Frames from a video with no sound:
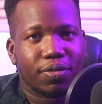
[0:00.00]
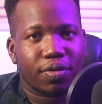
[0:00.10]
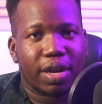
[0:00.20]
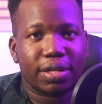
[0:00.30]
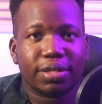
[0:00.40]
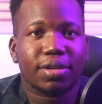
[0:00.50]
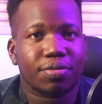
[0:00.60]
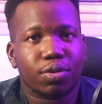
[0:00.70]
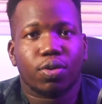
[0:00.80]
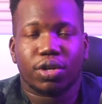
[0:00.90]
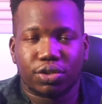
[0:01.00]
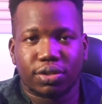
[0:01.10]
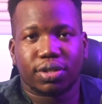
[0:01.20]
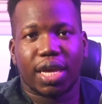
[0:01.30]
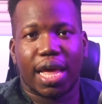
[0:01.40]
Right? These are the real
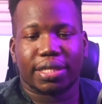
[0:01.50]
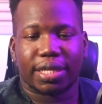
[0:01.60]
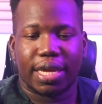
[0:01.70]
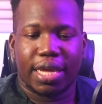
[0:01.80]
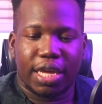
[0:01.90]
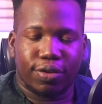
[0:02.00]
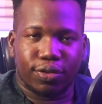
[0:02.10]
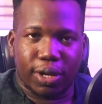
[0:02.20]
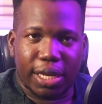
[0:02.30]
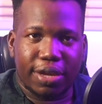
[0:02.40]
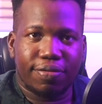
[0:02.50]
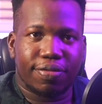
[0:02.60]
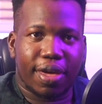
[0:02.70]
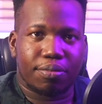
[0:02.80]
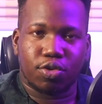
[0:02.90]
questions to ask. If you
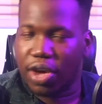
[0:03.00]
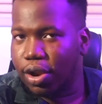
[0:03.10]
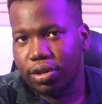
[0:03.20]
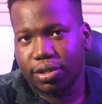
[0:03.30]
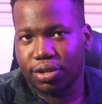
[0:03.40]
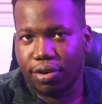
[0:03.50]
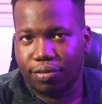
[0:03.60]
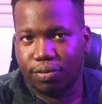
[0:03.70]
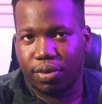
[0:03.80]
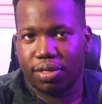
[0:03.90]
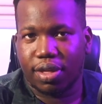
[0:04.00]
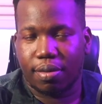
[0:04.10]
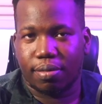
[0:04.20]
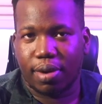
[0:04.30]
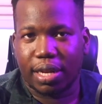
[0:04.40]
leave them, you cannot serve with them,